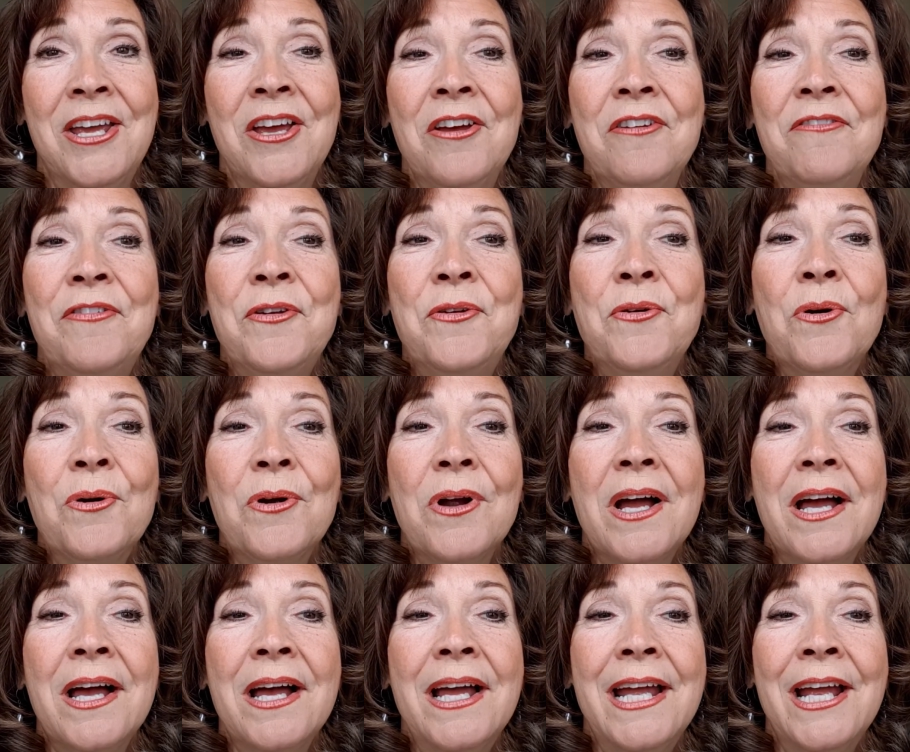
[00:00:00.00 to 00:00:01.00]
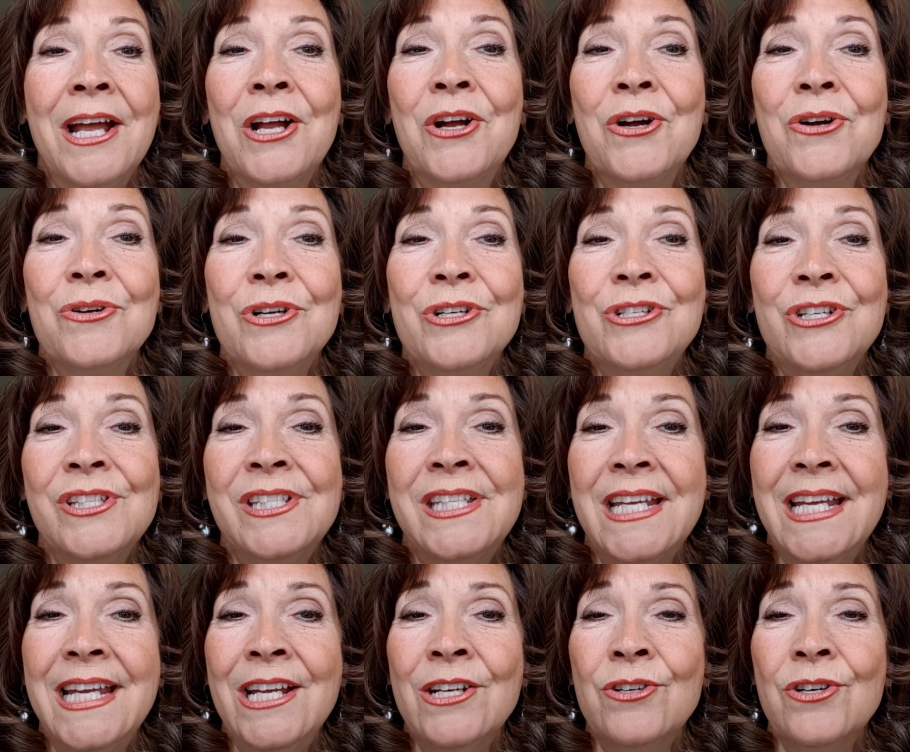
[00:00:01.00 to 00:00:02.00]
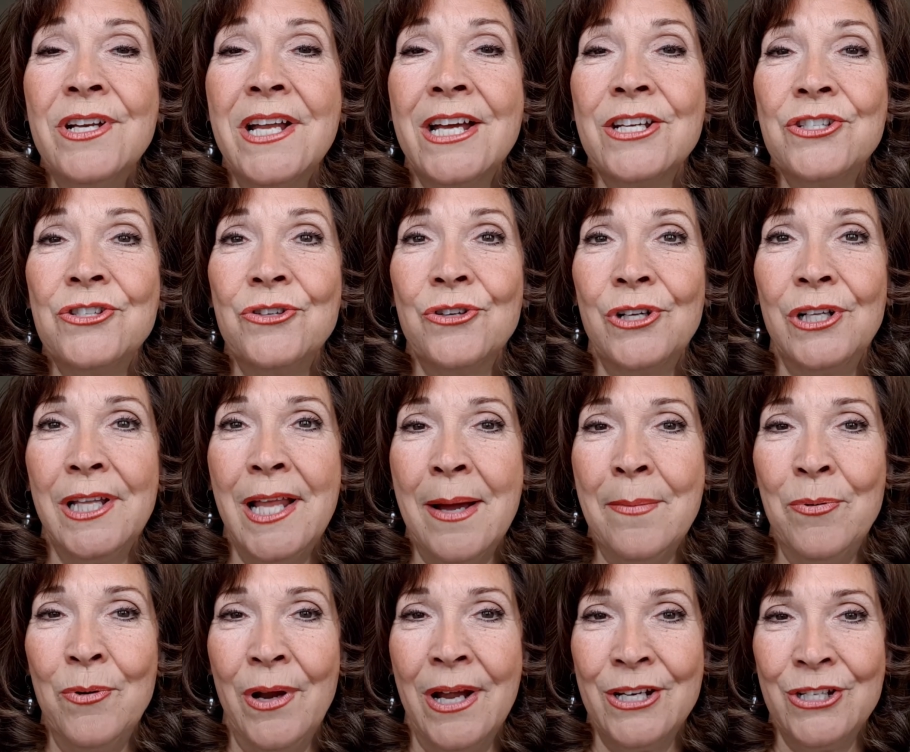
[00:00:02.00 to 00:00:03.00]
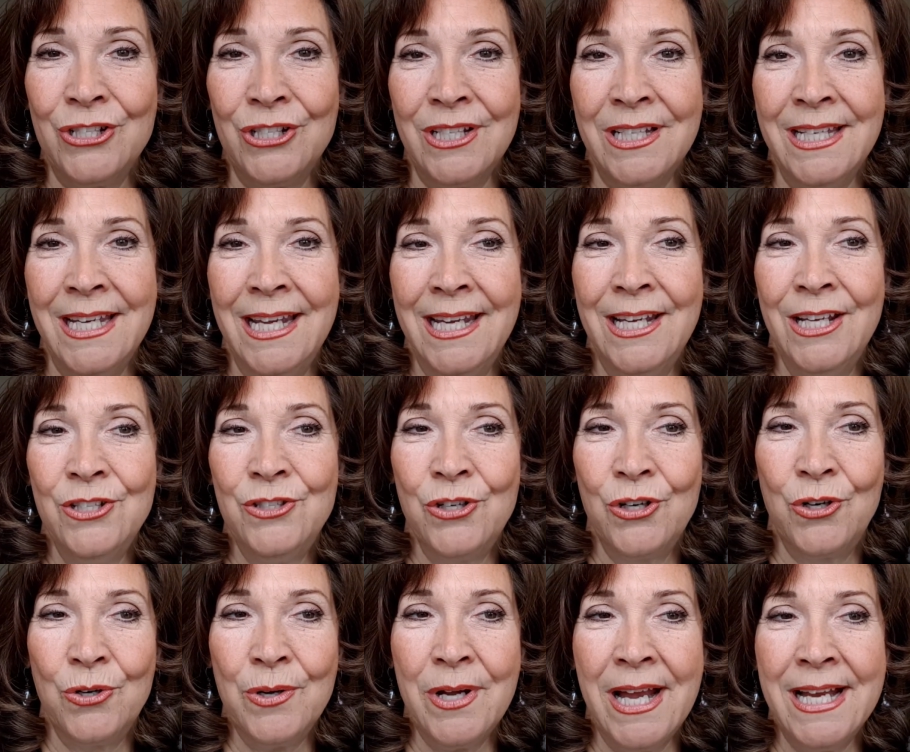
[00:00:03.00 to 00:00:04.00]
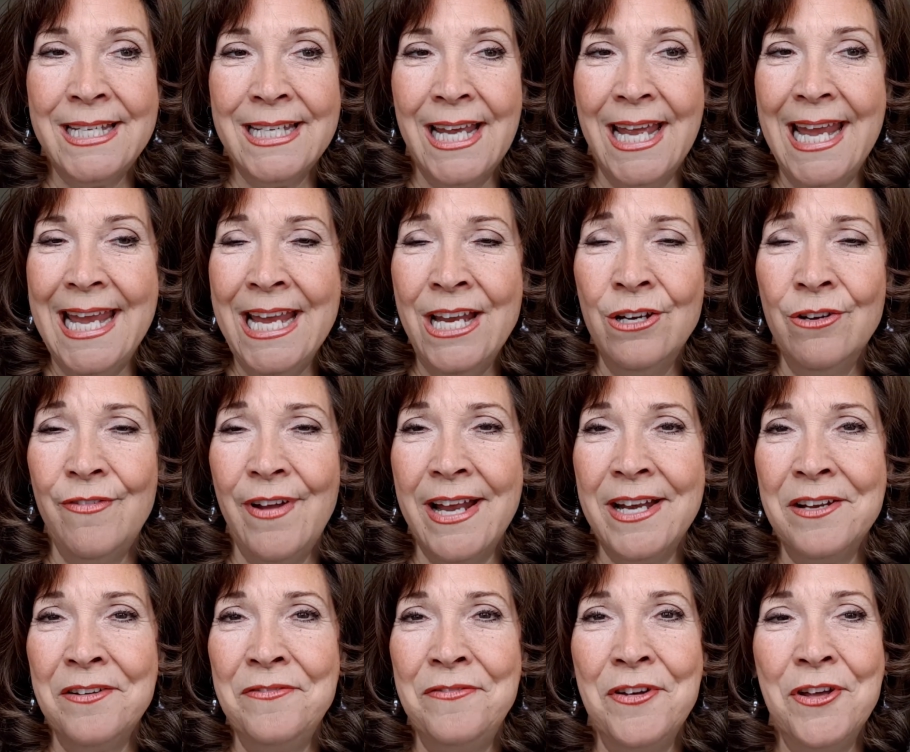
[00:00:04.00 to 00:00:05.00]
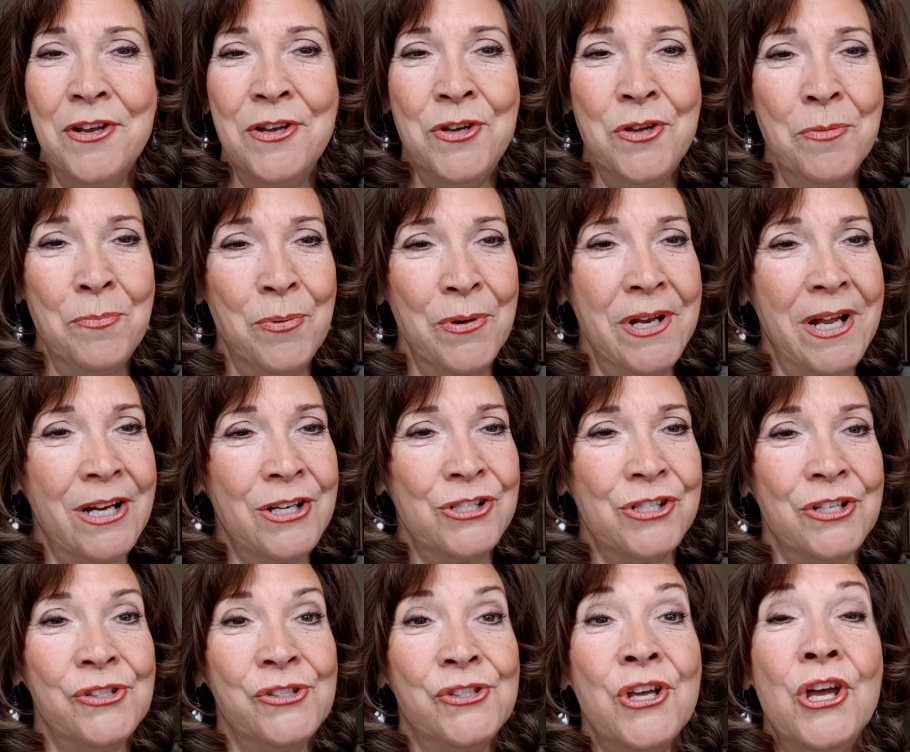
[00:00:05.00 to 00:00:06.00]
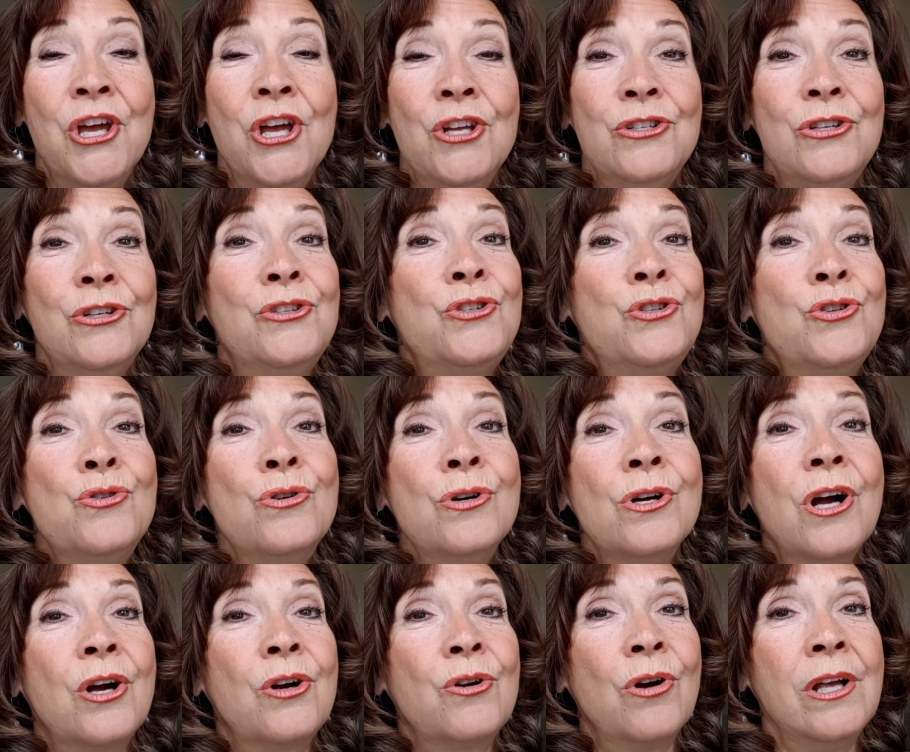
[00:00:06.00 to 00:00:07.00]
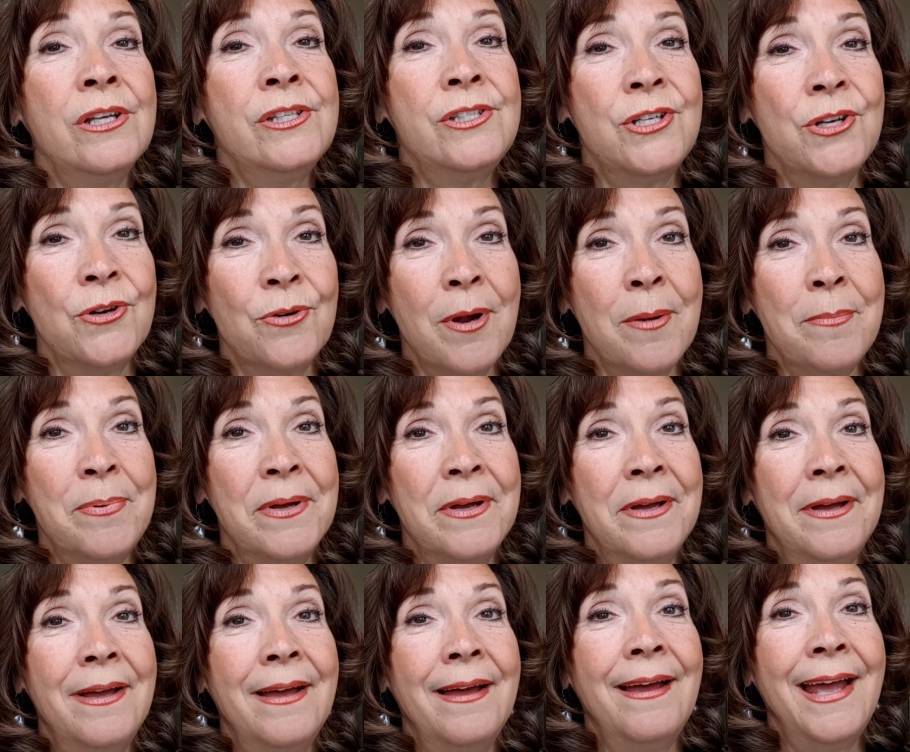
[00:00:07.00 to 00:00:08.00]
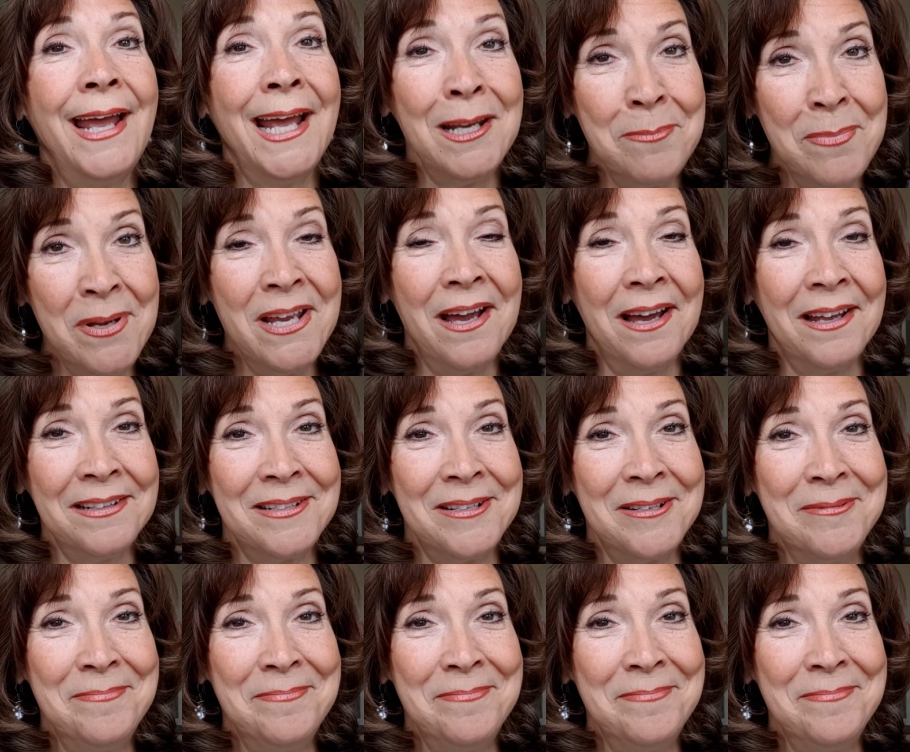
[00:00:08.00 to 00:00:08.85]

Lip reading: Fedora encourages international collaboration to create innovative new productions to tour across Europe and beyond.